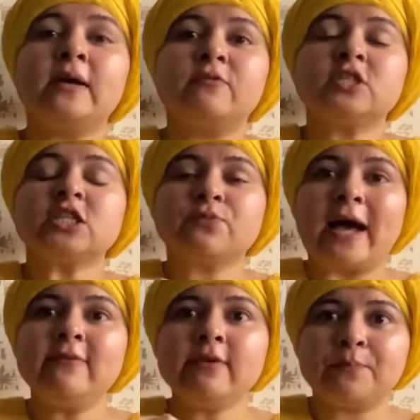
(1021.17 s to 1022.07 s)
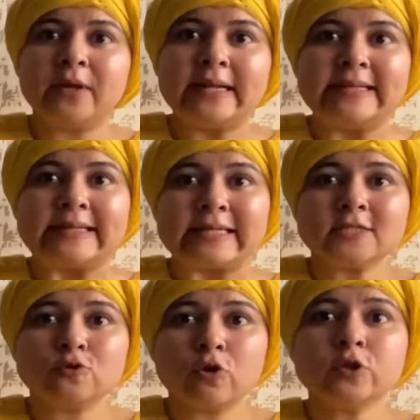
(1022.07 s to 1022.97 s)
Which is why we pray, lead
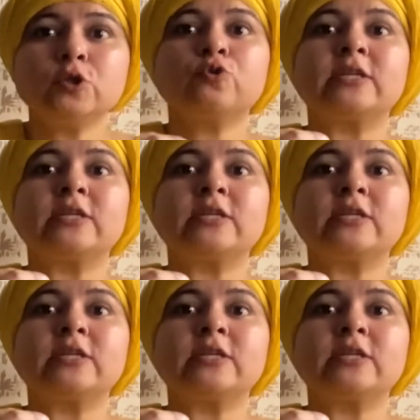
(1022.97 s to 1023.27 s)
us not into